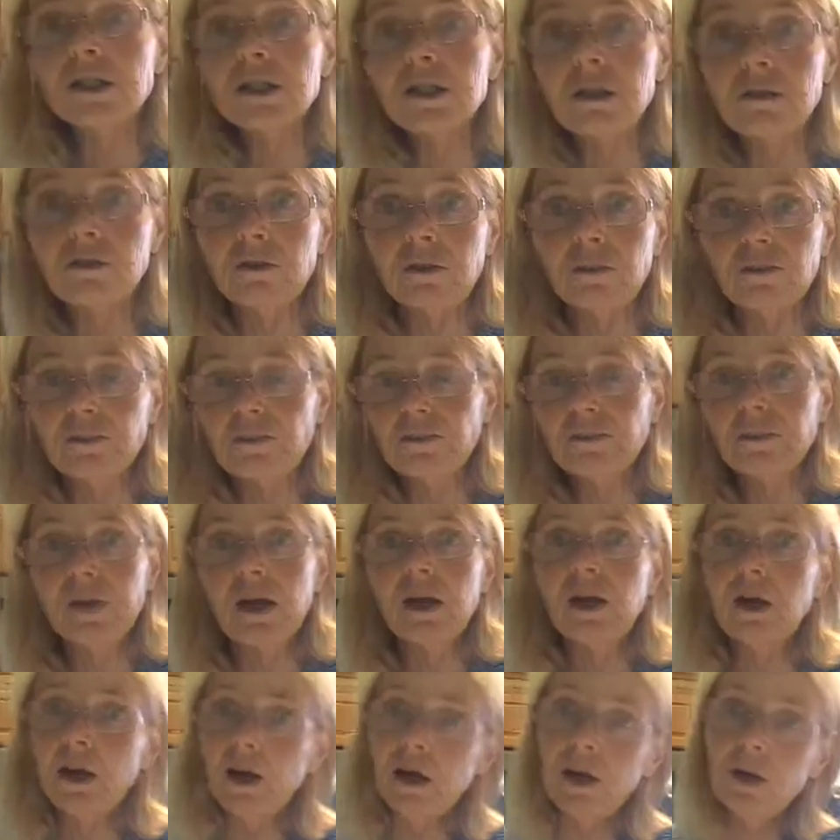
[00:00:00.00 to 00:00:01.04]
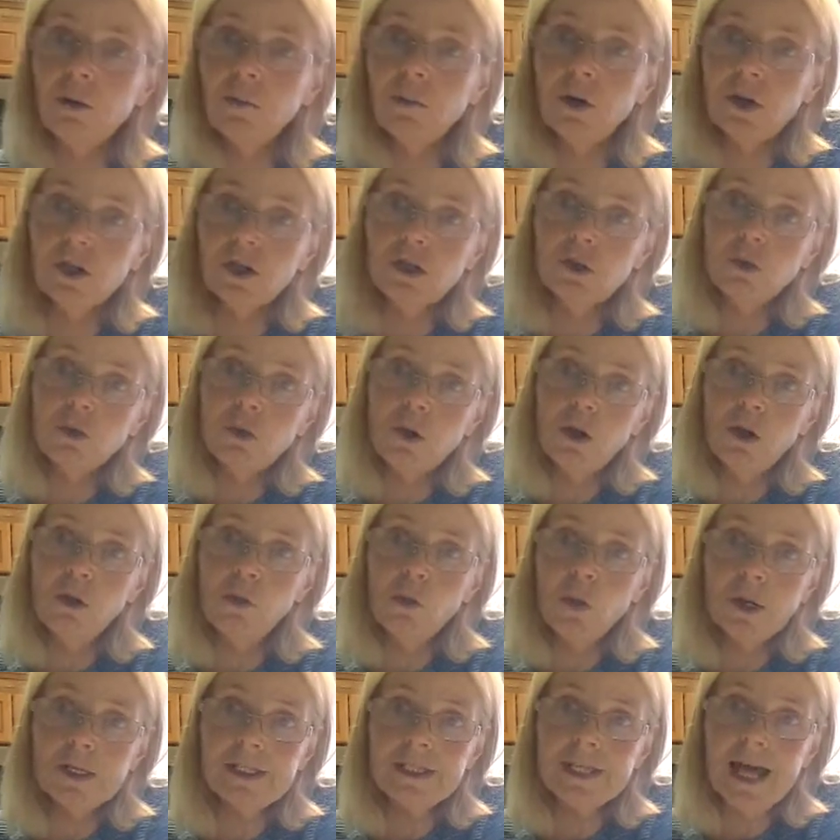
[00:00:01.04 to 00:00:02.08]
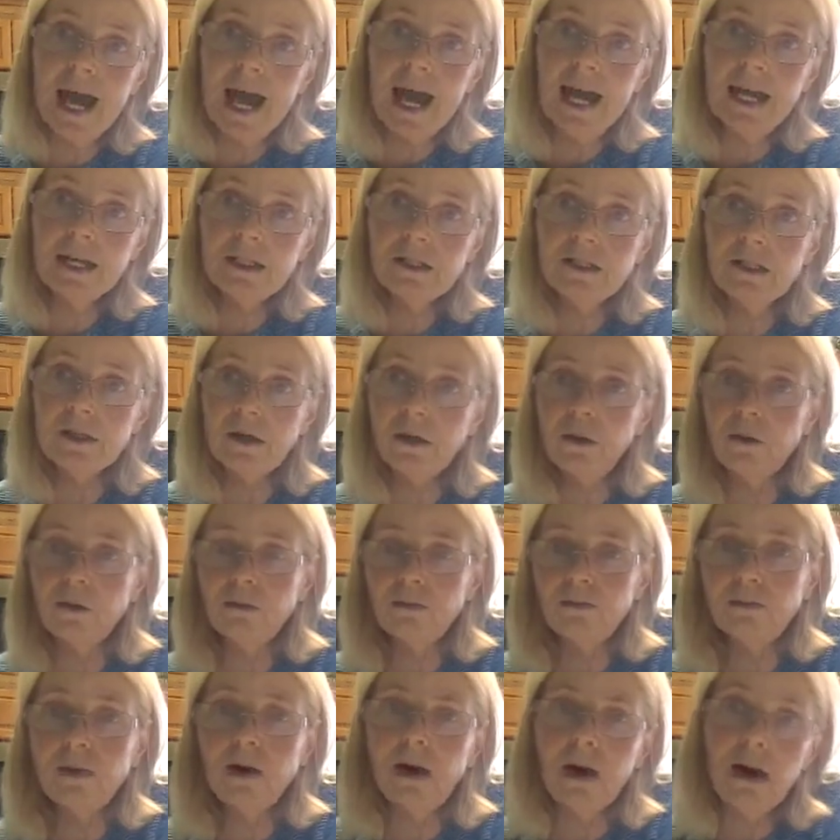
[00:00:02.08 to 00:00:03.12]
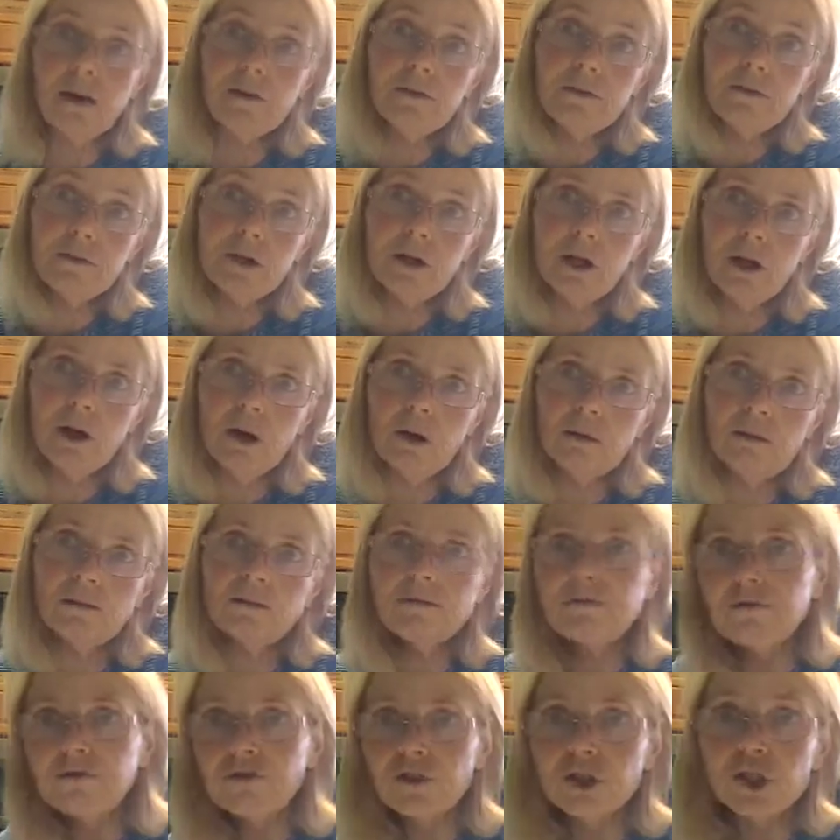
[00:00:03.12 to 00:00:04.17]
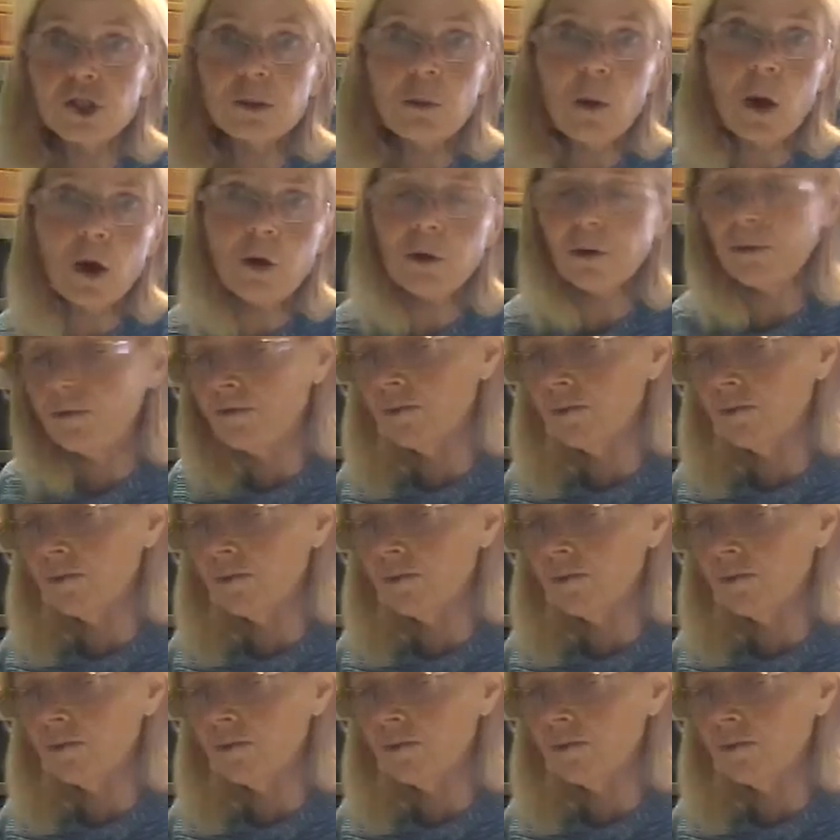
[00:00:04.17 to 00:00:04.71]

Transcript: of them, I don't want to do it all in one day, so I'll have a video for tomorrow.